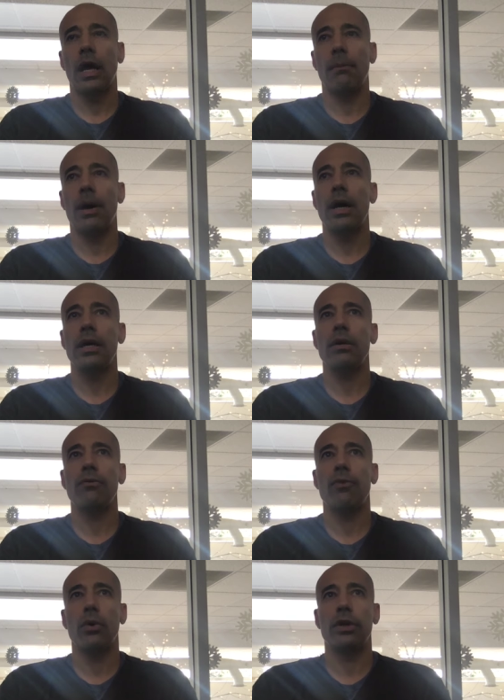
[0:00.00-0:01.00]
And
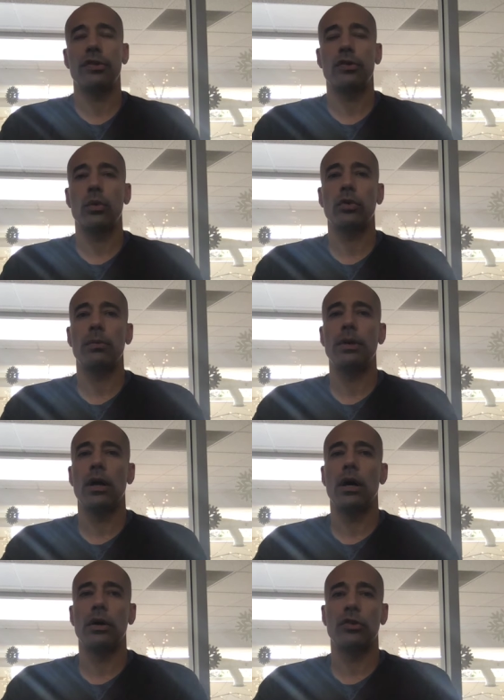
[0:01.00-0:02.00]
my focus is going to be
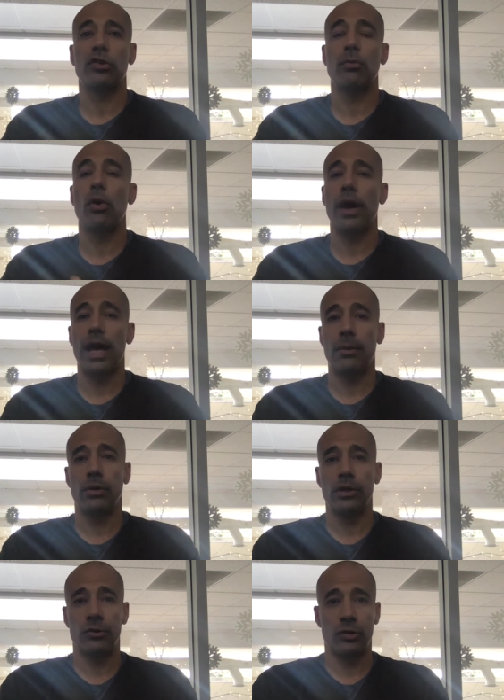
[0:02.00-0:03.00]
on small
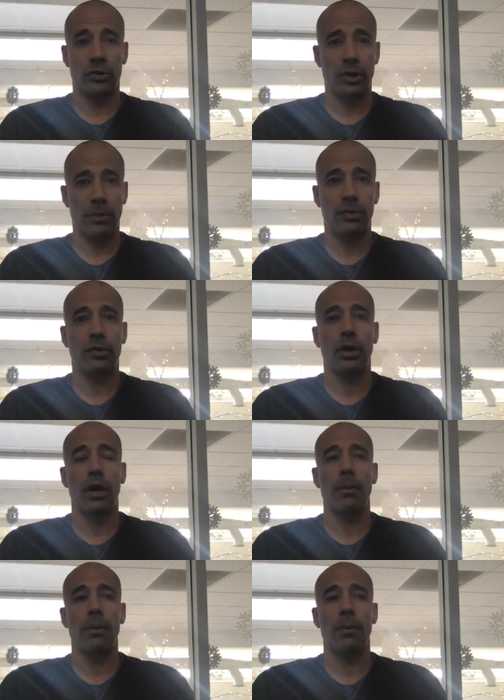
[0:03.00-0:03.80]
animal internships,